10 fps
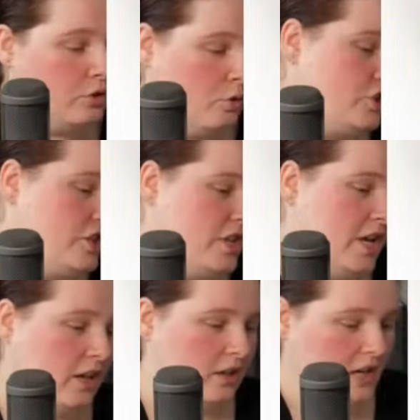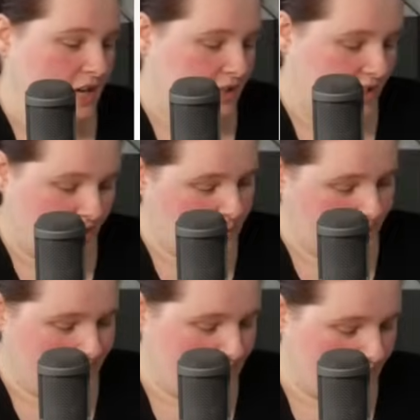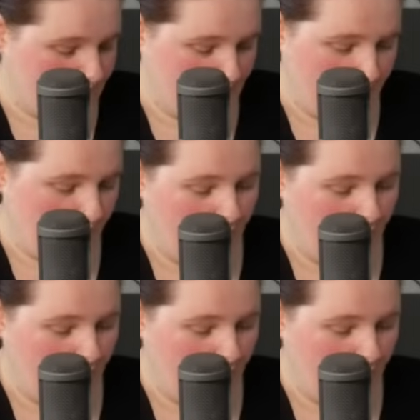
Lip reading: gorgeous thing that anybody has ever seen.